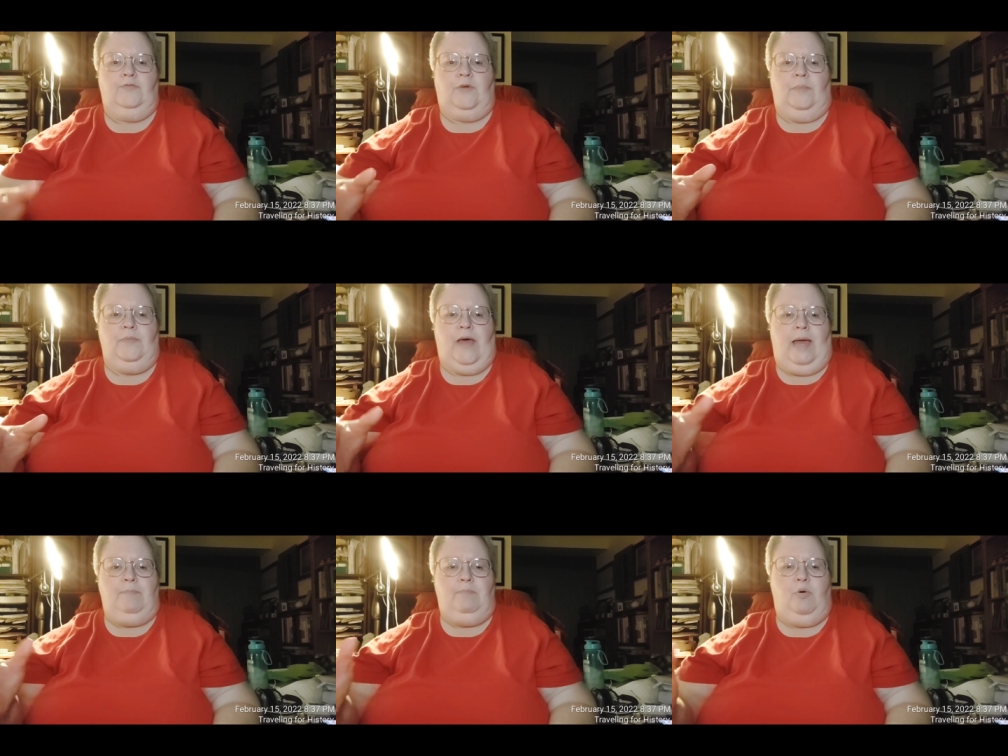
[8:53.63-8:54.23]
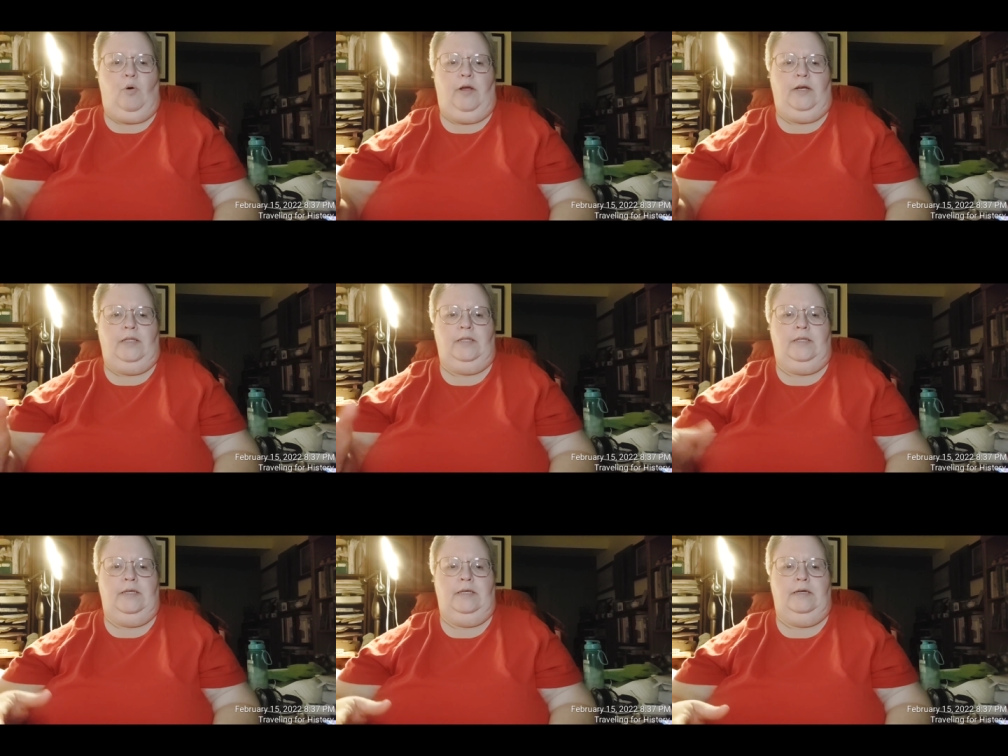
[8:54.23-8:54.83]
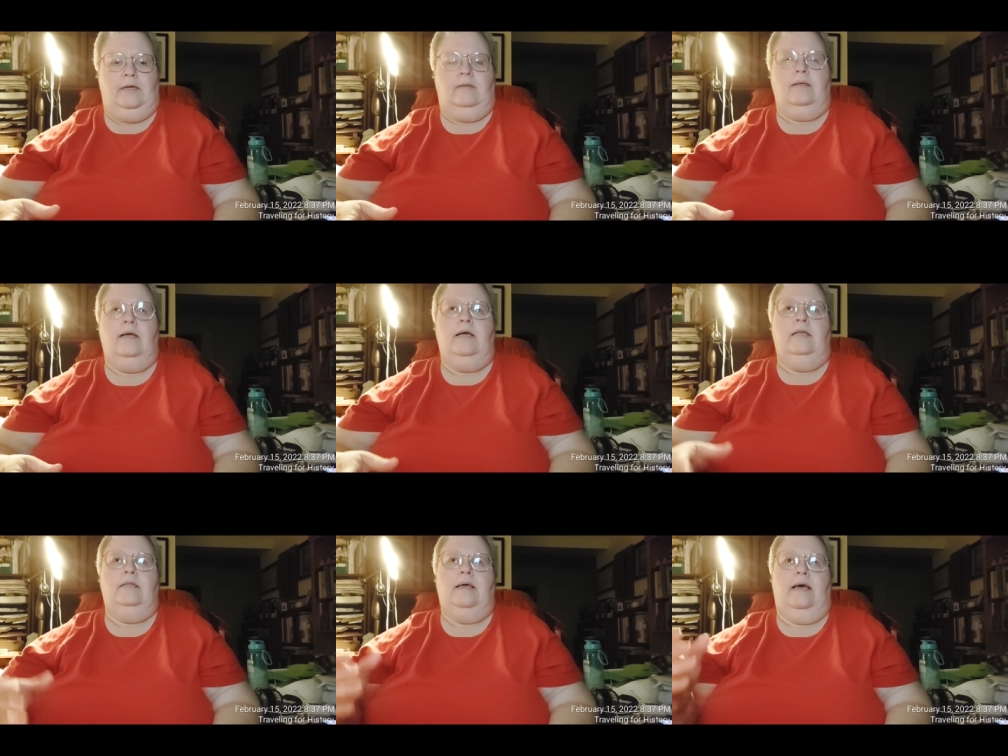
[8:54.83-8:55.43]
It's from that point on the
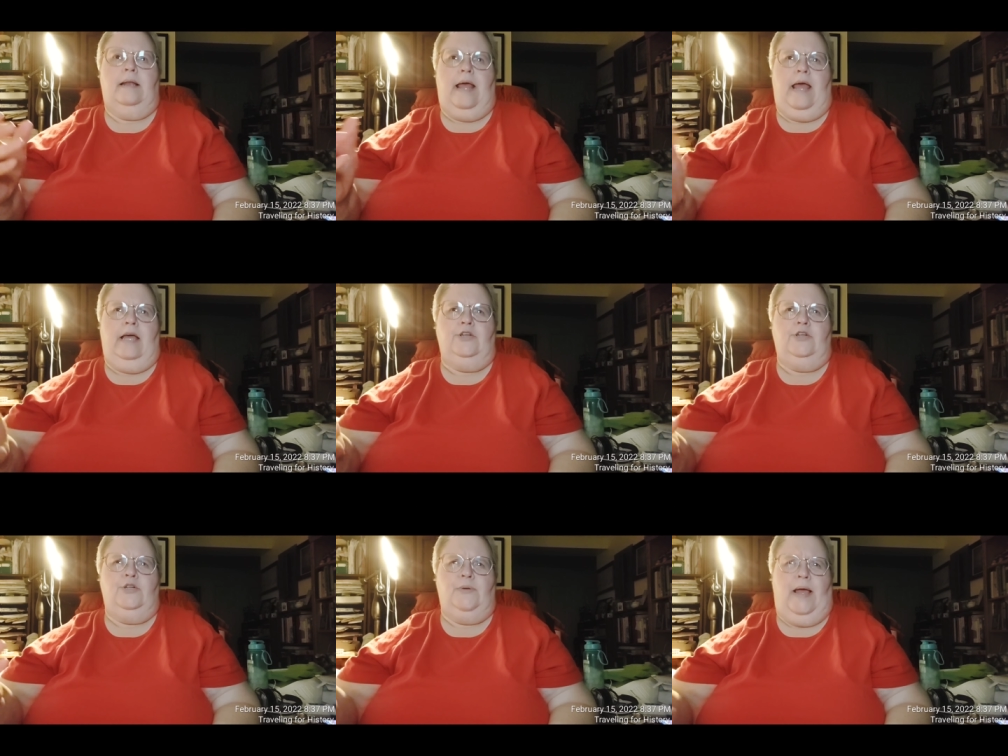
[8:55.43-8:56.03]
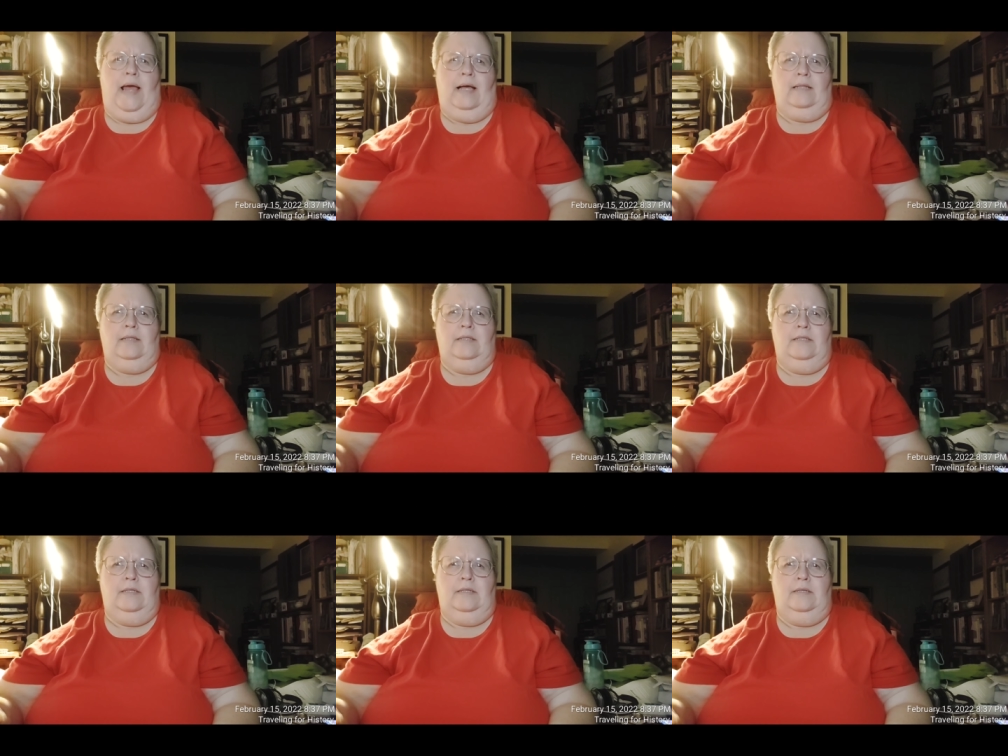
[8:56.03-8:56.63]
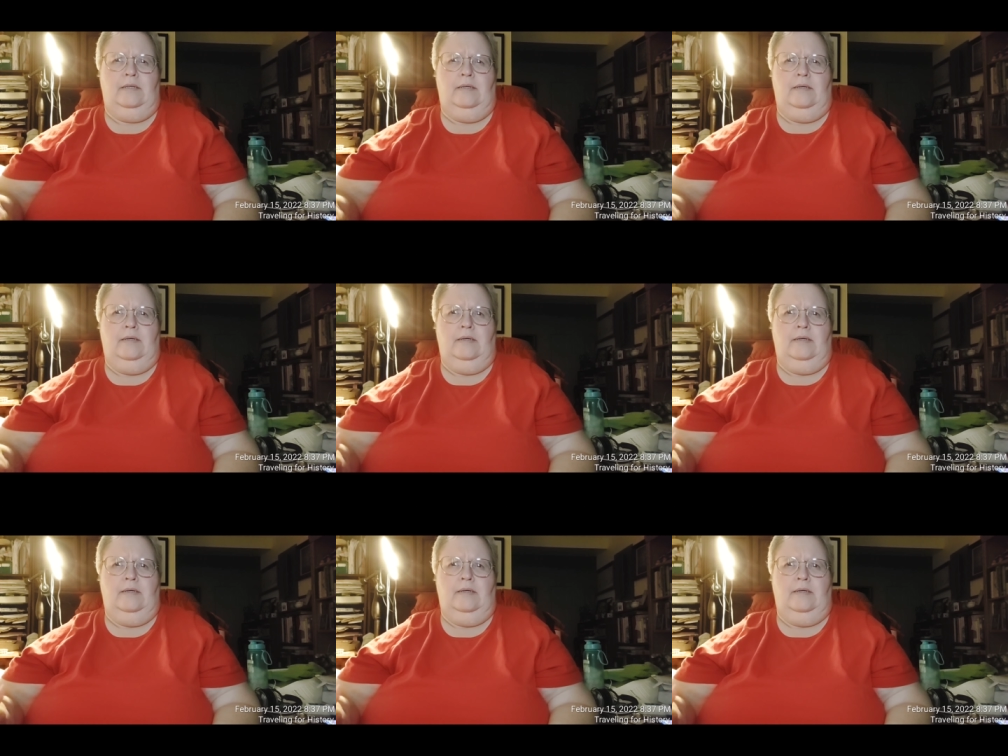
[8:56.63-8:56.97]
hill that Andrew Halliday,